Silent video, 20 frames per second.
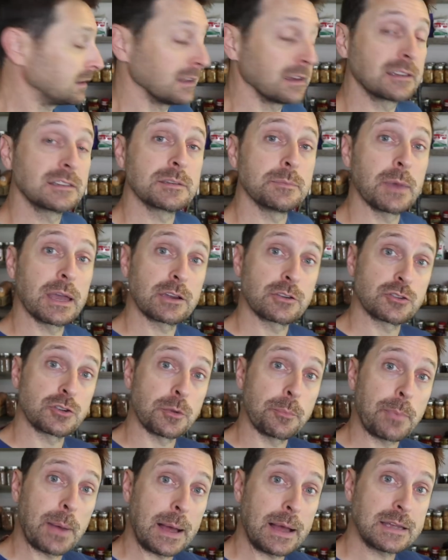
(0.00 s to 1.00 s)
like some
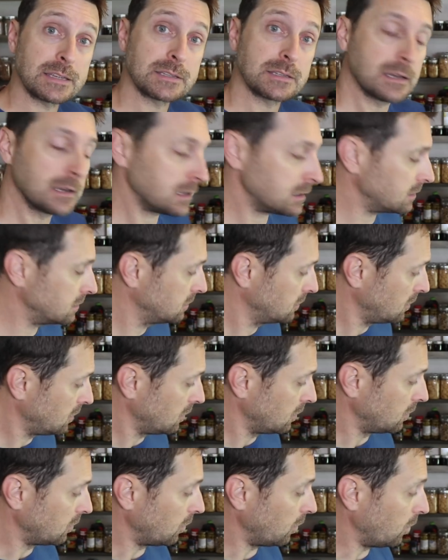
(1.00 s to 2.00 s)
extra pasta
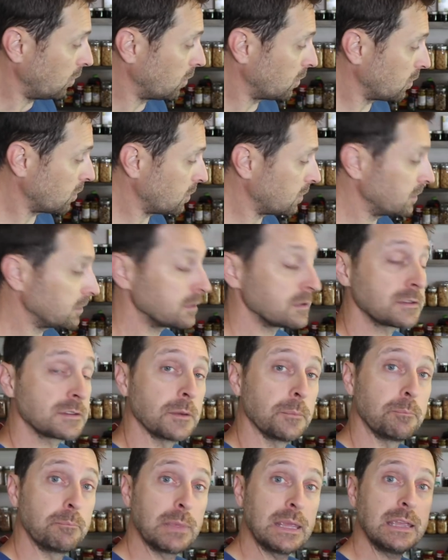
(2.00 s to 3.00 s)
or
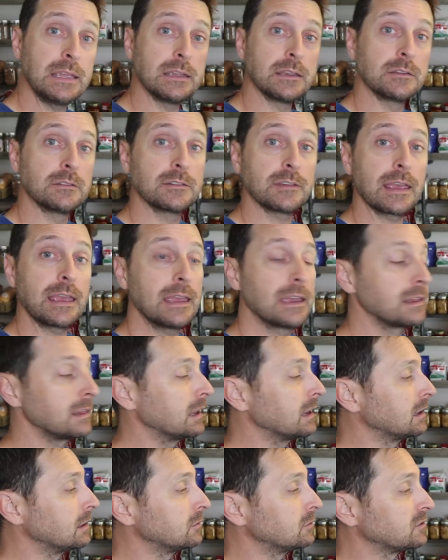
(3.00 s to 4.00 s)
some beans, and
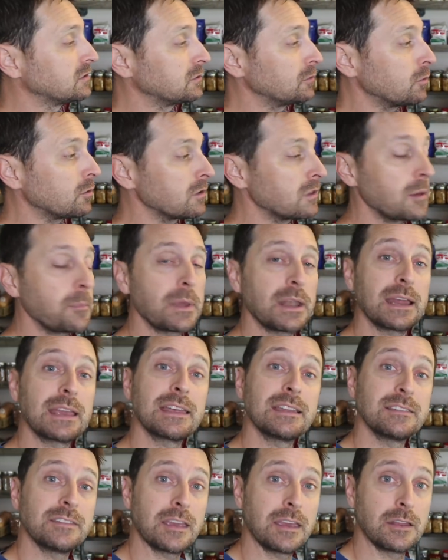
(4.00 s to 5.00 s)
then store them in a
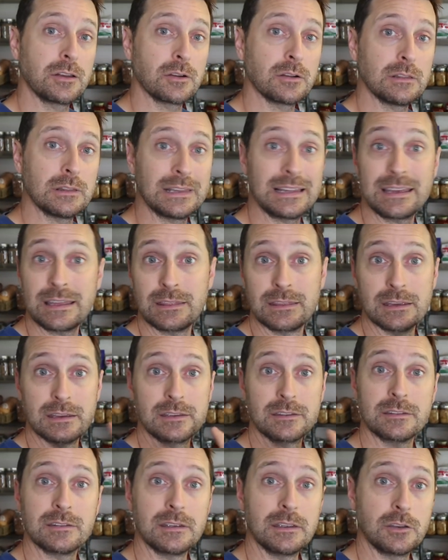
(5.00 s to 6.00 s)
container like
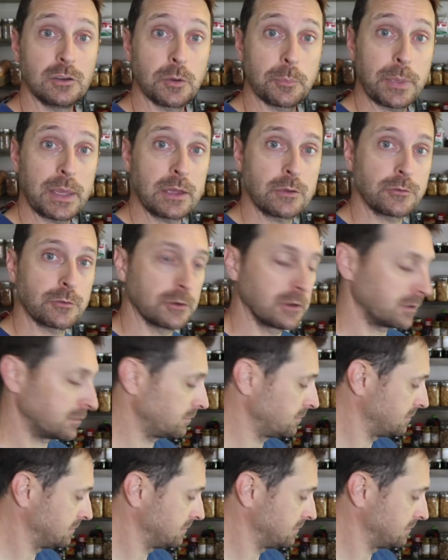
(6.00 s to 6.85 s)
this in your pantry.